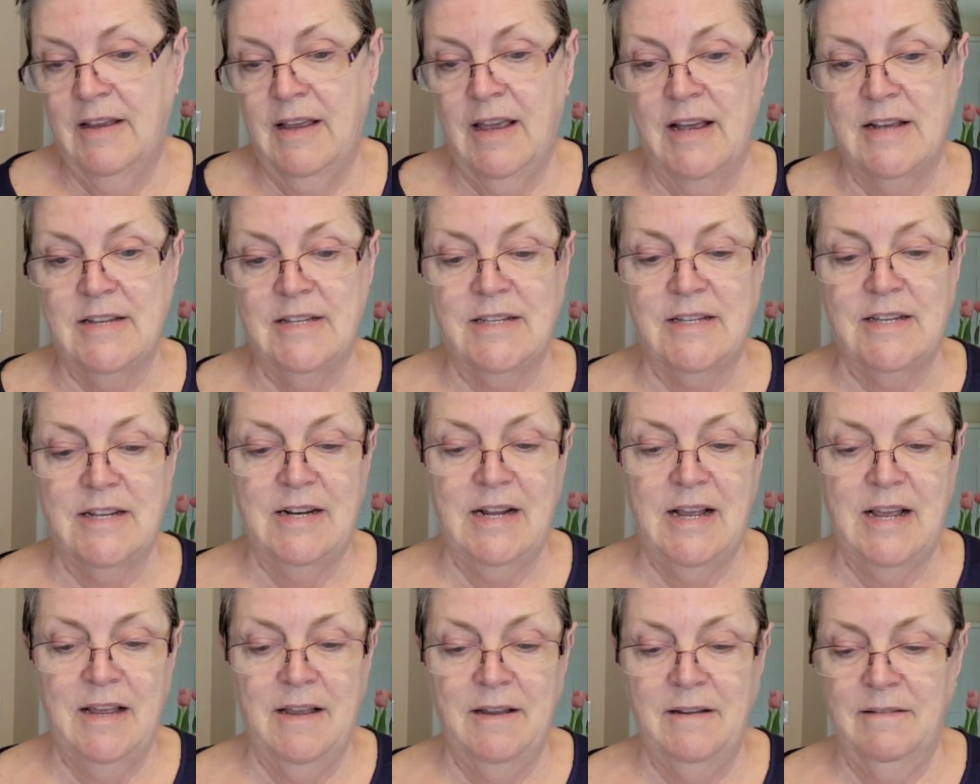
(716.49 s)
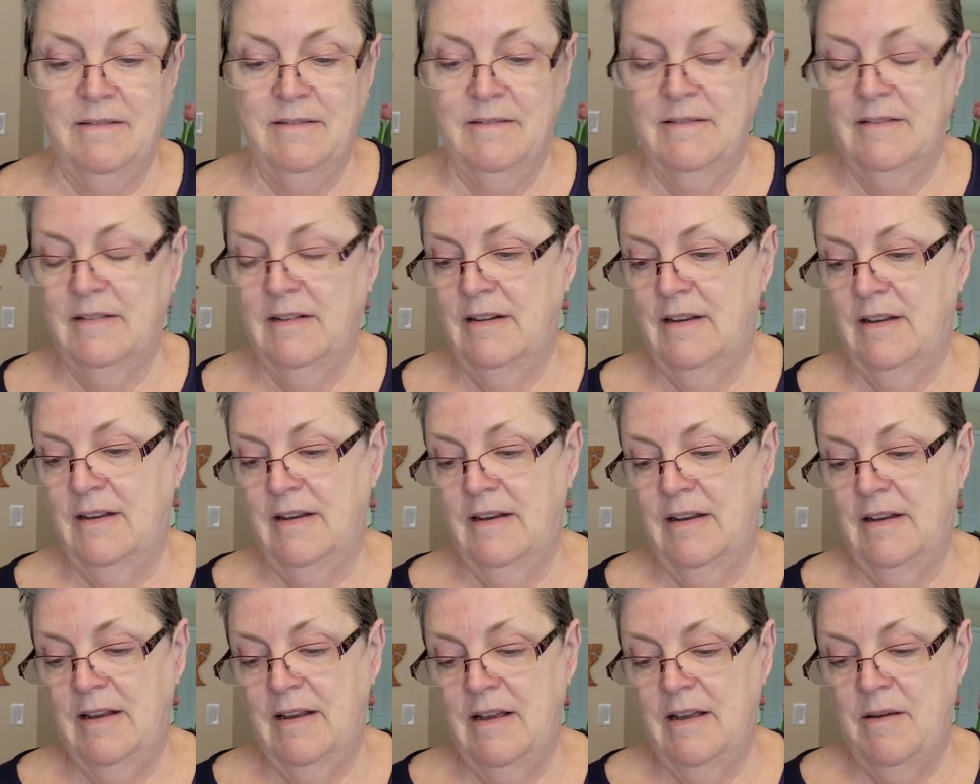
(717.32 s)
Custody
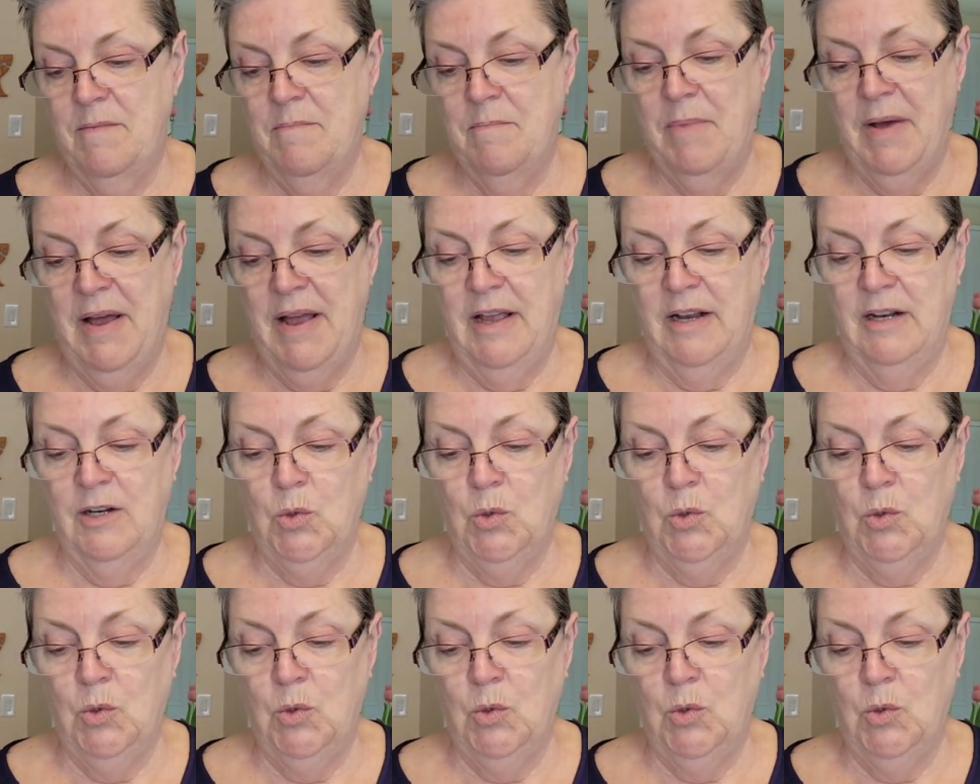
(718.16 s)
by